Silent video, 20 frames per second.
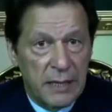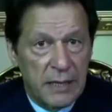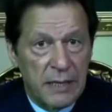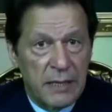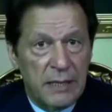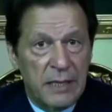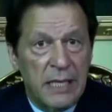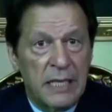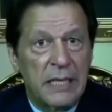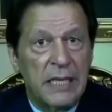
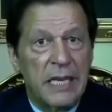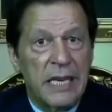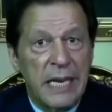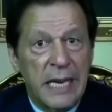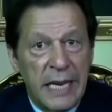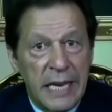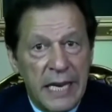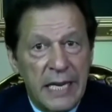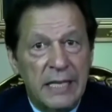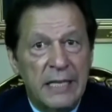that the
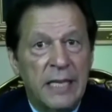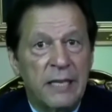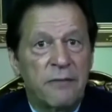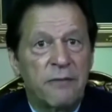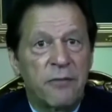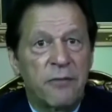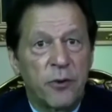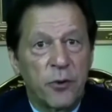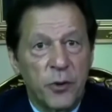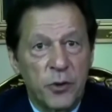aid that
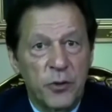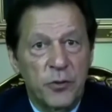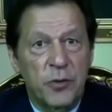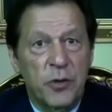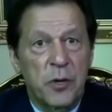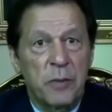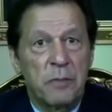flows from